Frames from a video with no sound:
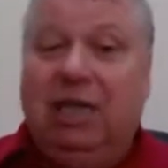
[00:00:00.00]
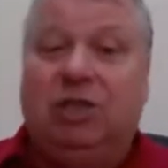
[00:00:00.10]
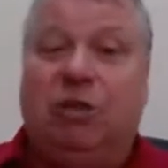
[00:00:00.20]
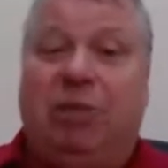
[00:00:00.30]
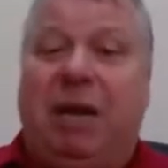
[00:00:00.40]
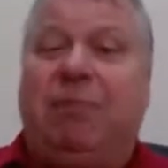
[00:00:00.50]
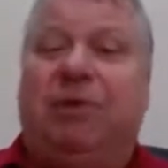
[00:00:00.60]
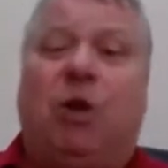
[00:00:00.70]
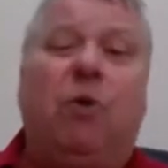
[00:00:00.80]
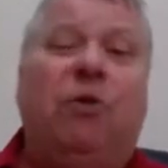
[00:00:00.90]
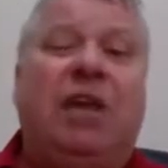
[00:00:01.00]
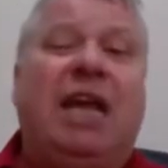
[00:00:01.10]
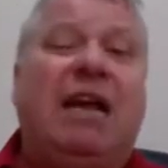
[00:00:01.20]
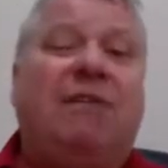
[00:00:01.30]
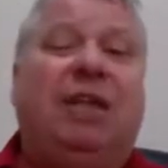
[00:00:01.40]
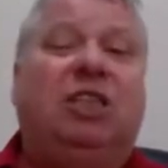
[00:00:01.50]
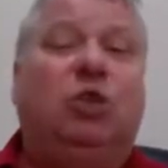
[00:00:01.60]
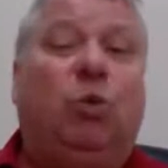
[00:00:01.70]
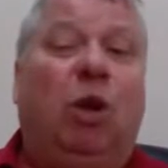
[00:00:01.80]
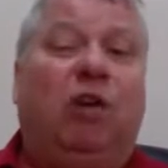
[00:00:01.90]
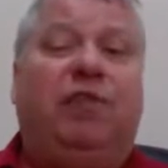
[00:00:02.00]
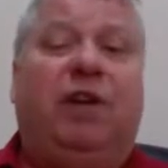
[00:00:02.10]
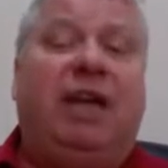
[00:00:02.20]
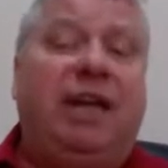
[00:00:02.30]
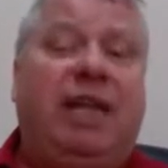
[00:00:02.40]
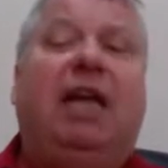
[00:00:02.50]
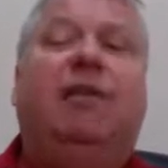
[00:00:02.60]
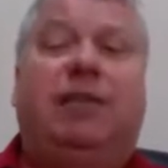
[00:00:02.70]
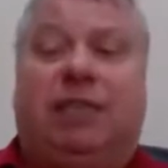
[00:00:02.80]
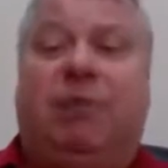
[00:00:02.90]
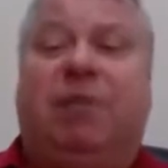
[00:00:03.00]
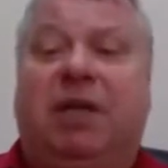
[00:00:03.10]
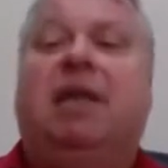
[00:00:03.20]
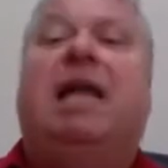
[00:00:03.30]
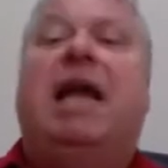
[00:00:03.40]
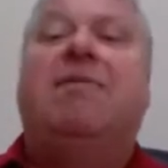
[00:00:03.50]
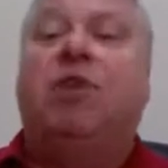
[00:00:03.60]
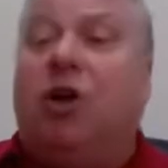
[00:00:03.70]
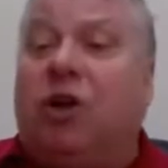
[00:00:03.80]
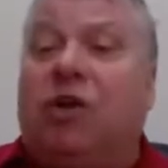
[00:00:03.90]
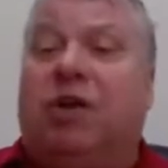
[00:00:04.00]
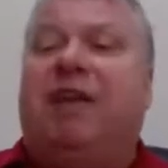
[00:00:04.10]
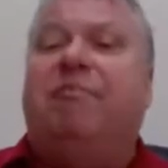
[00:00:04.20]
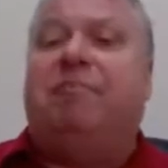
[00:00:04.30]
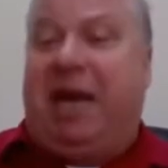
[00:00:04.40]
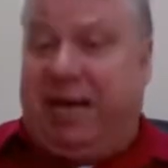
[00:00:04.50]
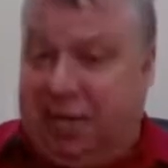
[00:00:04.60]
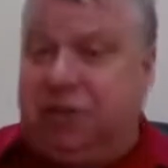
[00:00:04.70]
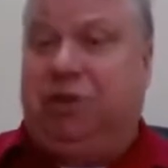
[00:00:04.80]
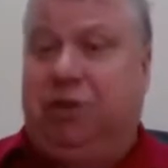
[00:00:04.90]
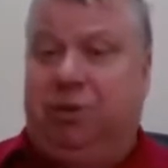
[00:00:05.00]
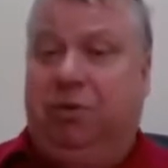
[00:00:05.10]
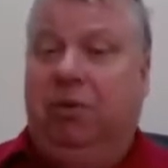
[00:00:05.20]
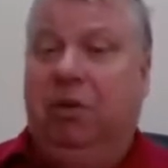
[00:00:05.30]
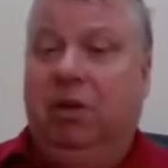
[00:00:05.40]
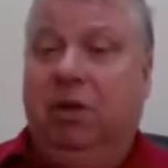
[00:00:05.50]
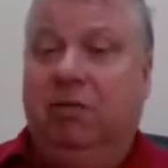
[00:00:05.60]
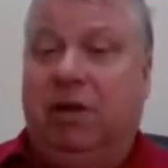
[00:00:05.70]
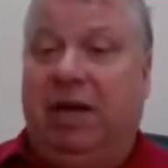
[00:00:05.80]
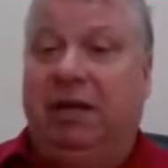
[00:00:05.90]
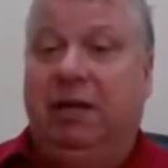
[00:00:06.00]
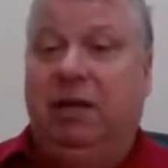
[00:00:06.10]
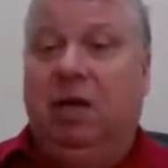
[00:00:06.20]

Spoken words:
So people don't think of this as welfare. They think of it as something that they have earned, they have paid into, right?